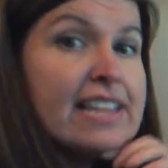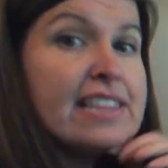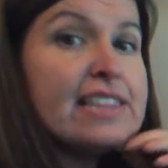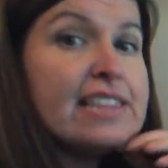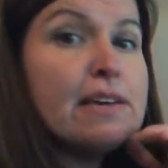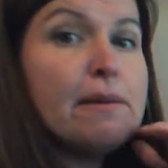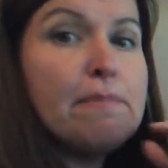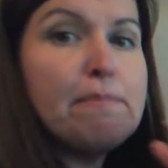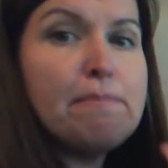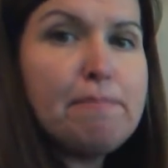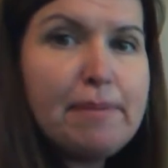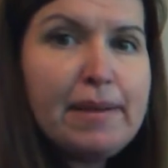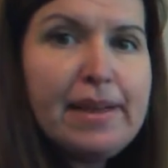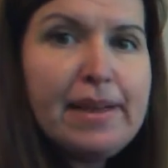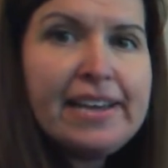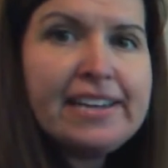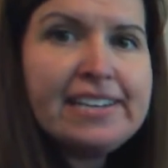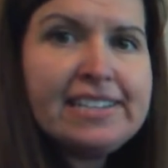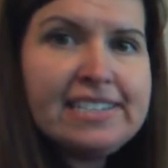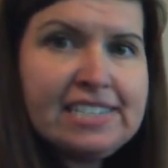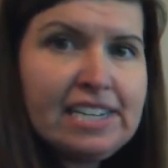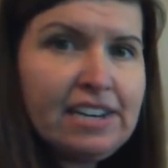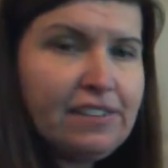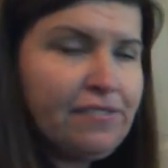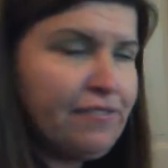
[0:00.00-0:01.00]
The
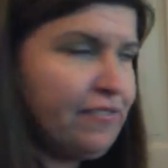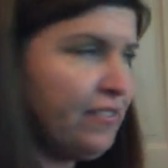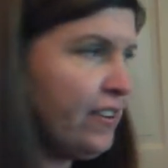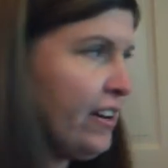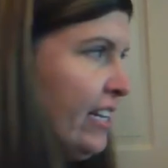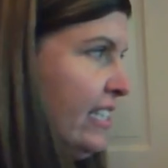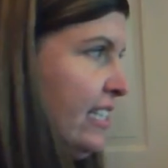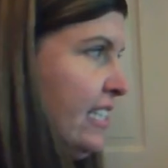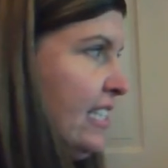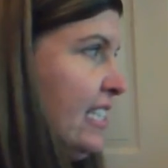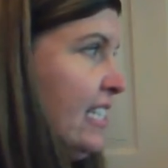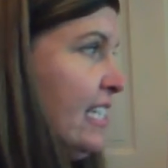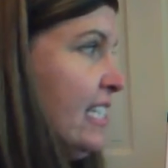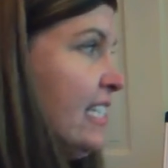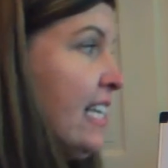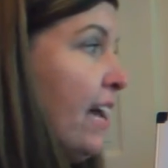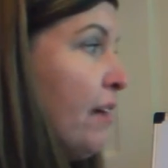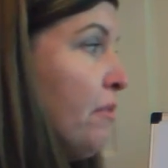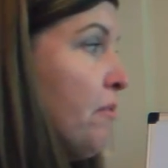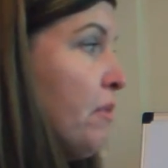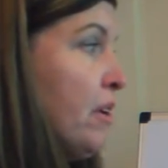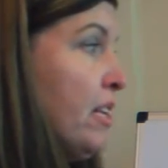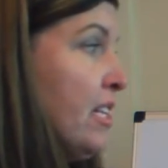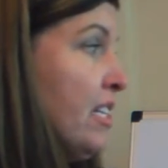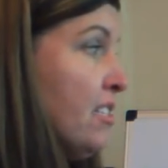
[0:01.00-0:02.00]
big difference is
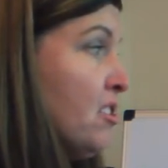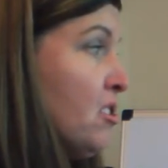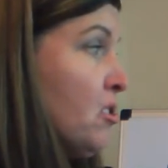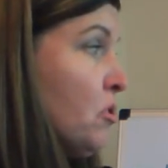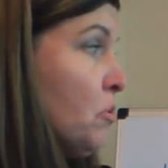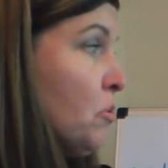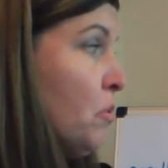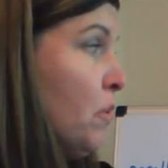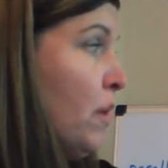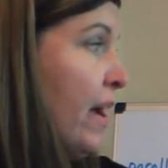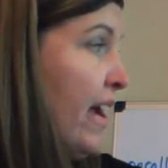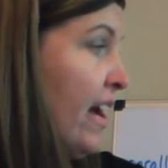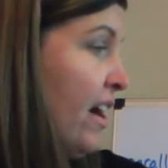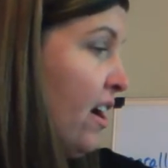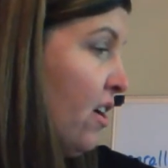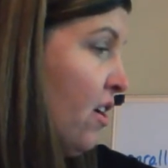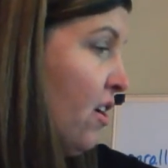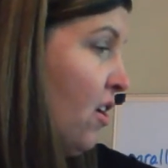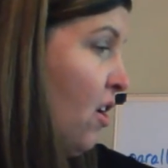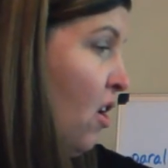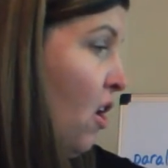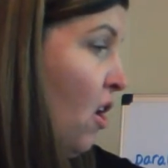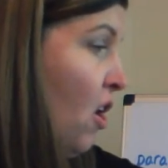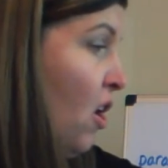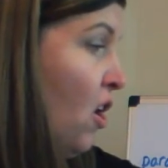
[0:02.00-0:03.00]
that with a
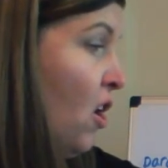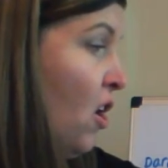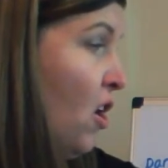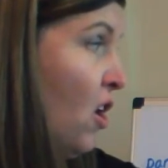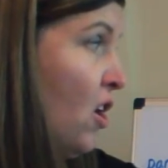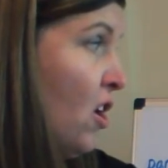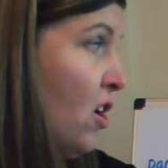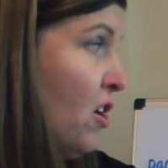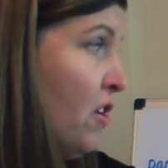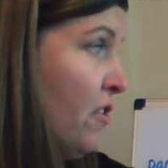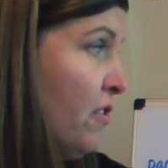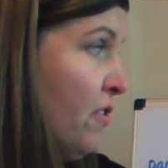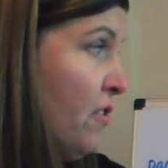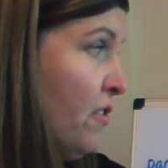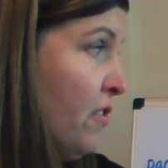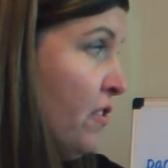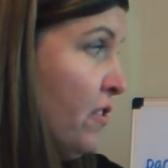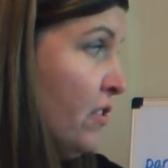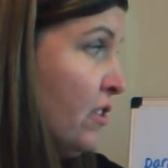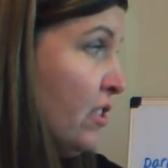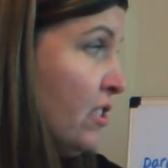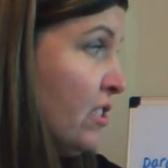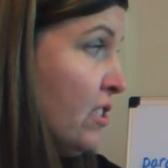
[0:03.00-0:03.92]
square, all